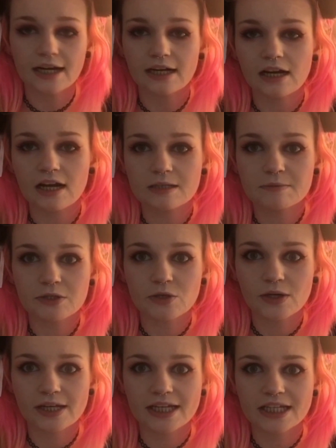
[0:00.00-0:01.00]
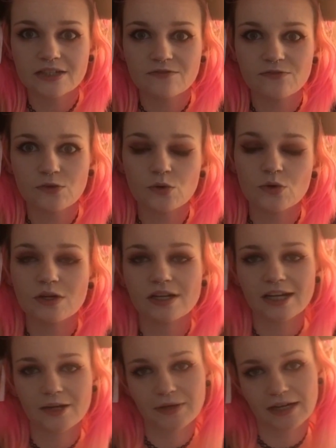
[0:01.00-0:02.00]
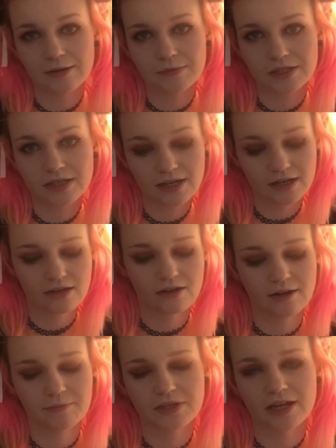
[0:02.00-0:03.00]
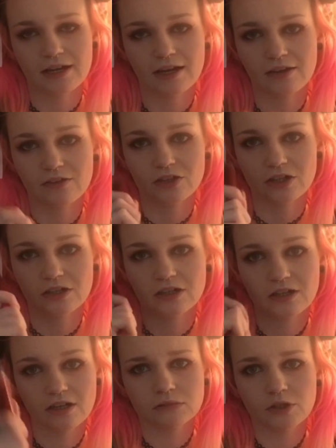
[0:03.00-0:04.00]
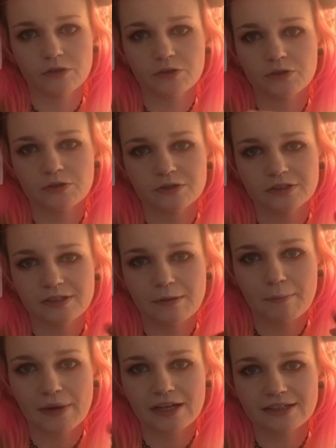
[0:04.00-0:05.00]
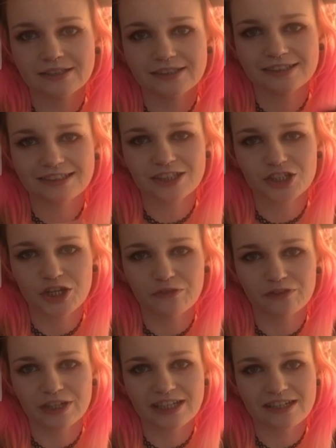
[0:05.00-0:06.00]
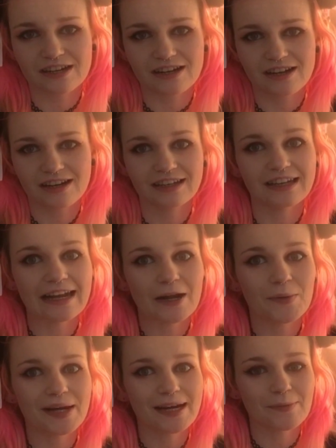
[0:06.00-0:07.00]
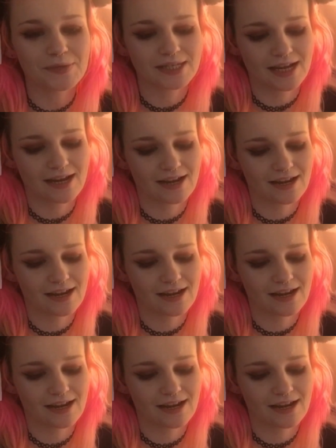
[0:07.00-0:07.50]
And last but not least, for liquid lipstick, I'm taking the Unicorn Blood Jeffree Star liquid lipstick.